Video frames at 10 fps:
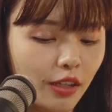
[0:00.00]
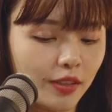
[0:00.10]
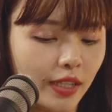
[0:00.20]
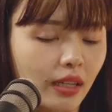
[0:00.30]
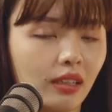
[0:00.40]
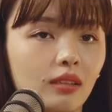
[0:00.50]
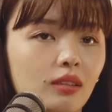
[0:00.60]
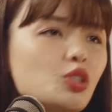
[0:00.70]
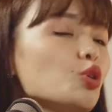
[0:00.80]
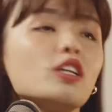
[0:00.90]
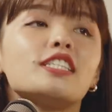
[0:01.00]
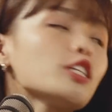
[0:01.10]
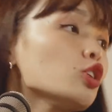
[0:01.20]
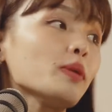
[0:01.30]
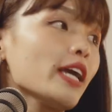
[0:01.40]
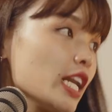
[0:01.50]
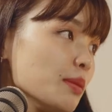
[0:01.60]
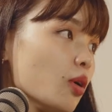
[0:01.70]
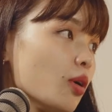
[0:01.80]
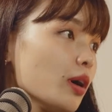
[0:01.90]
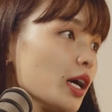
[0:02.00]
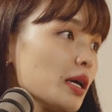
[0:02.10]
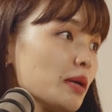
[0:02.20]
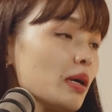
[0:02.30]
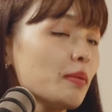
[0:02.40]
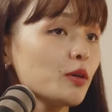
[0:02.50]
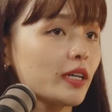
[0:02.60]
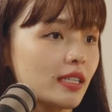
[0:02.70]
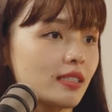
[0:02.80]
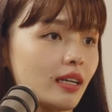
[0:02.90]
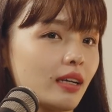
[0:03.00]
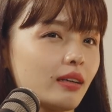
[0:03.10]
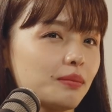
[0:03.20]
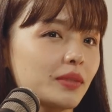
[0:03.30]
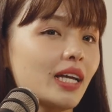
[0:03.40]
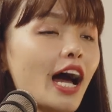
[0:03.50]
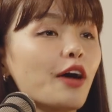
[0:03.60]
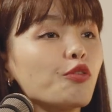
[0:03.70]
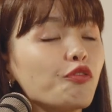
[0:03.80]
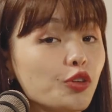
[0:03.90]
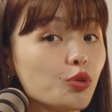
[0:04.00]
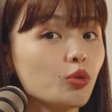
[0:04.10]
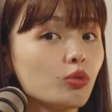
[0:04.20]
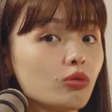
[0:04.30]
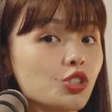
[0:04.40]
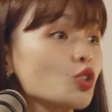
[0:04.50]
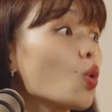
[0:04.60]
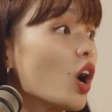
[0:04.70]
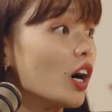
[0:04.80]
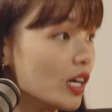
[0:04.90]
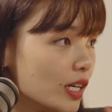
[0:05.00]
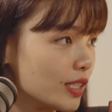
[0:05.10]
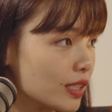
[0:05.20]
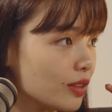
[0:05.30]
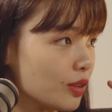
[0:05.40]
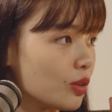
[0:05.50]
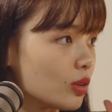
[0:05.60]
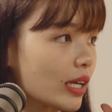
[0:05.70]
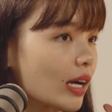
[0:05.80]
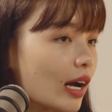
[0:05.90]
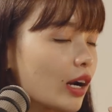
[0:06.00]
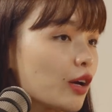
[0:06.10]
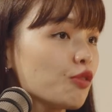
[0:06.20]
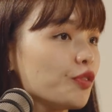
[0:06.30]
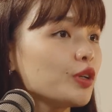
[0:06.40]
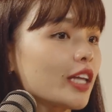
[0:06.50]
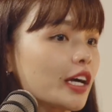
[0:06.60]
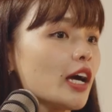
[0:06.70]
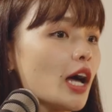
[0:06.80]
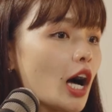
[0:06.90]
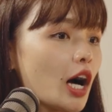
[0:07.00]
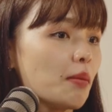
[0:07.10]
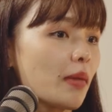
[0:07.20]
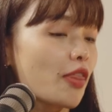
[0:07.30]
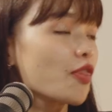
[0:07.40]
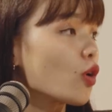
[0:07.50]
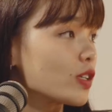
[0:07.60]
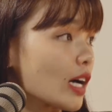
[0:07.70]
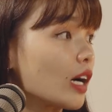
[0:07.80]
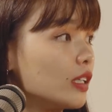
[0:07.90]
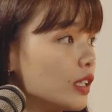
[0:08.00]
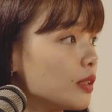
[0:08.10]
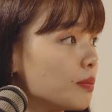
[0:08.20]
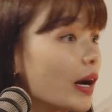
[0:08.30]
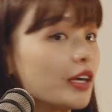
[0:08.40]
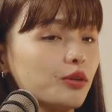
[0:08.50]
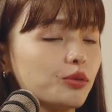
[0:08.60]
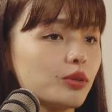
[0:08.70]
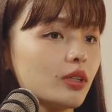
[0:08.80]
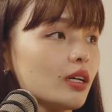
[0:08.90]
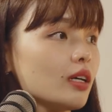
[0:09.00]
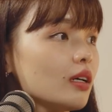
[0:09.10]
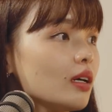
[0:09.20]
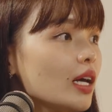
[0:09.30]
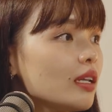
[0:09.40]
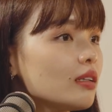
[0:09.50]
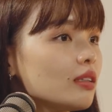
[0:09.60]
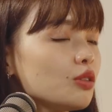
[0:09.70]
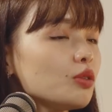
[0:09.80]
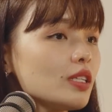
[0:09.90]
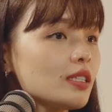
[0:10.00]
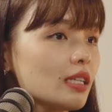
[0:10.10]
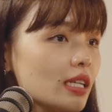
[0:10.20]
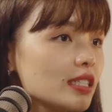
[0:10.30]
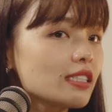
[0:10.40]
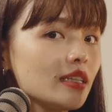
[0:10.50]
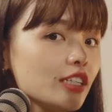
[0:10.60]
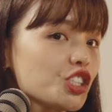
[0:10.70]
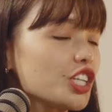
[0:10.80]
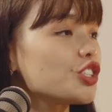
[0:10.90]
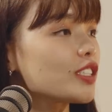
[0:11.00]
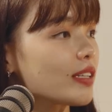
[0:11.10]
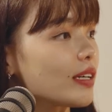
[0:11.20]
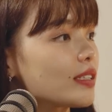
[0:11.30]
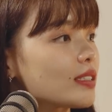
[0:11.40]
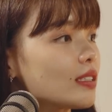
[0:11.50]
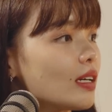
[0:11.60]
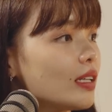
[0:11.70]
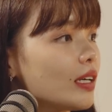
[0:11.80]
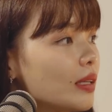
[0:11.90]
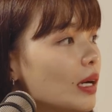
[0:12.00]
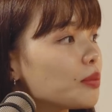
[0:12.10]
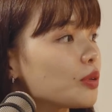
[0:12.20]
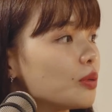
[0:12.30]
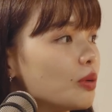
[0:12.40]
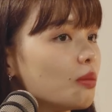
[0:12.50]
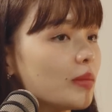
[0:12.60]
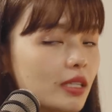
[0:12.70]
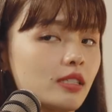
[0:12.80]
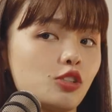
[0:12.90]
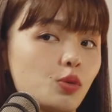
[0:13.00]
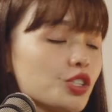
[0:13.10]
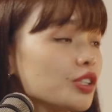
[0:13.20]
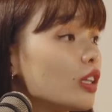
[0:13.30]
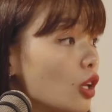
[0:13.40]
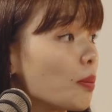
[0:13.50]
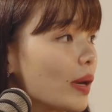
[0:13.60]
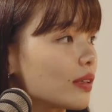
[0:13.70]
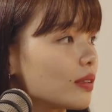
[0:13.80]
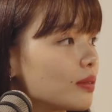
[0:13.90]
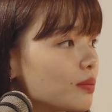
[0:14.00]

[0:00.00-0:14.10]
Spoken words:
of saying, you don't listen to me anymore, maybe you can say, I don't feel so hurt, you know, like I don't feel like my thoughts are hurt by you. And, you know, this instantly changes things and can help to make the situation a lot better.